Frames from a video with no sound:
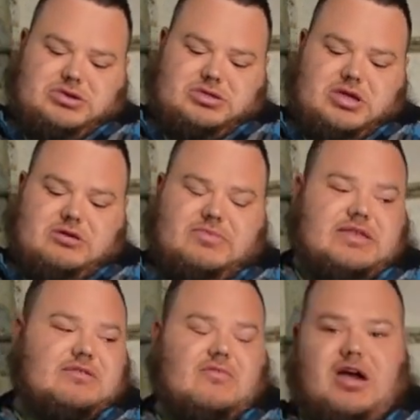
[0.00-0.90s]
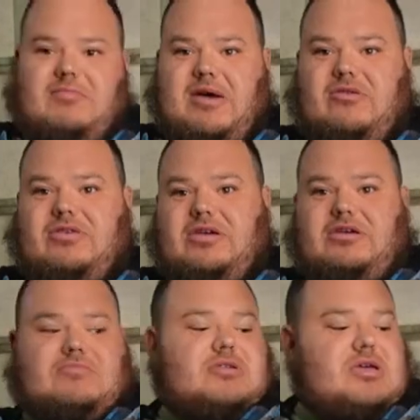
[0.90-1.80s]
nope, that's a wide mouth.
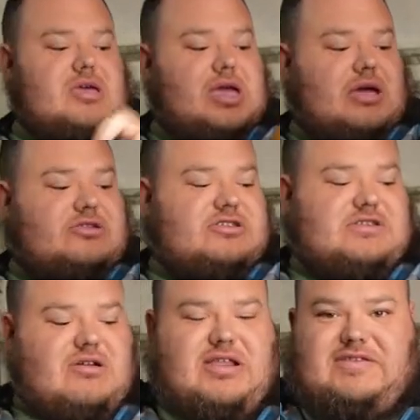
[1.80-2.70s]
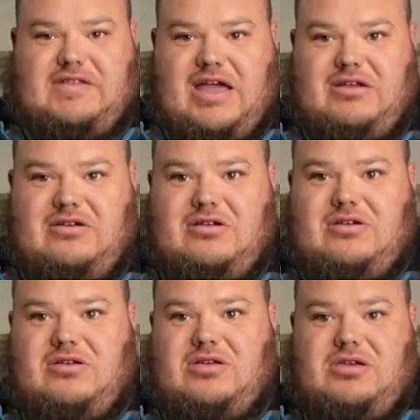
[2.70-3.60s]
It's just on a standard
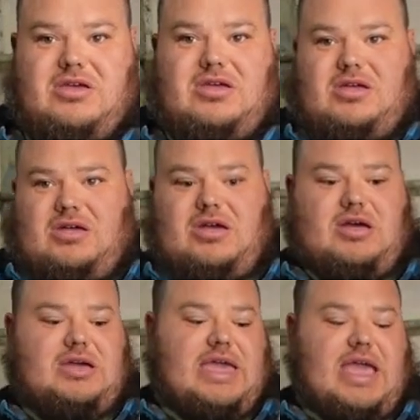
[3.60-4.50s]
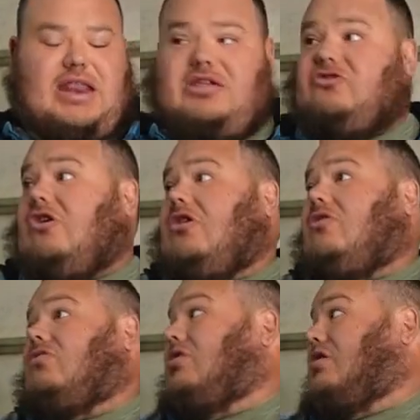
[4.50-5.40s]
canning jar,
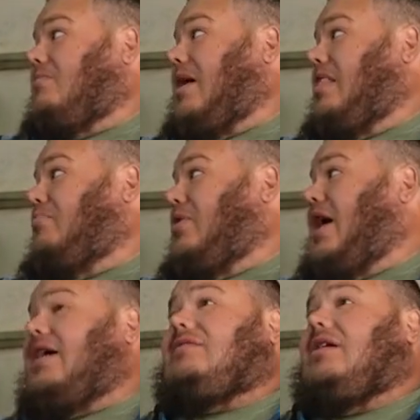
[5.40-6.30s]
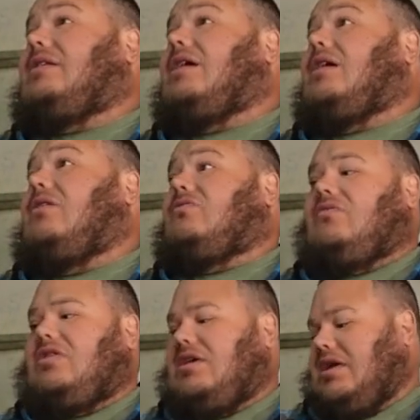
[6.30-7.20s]
or you can buy the plastic that goes
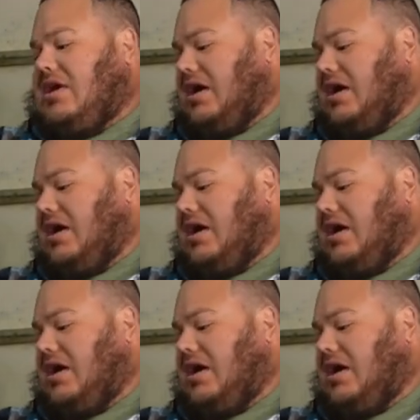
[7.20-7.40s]
with it.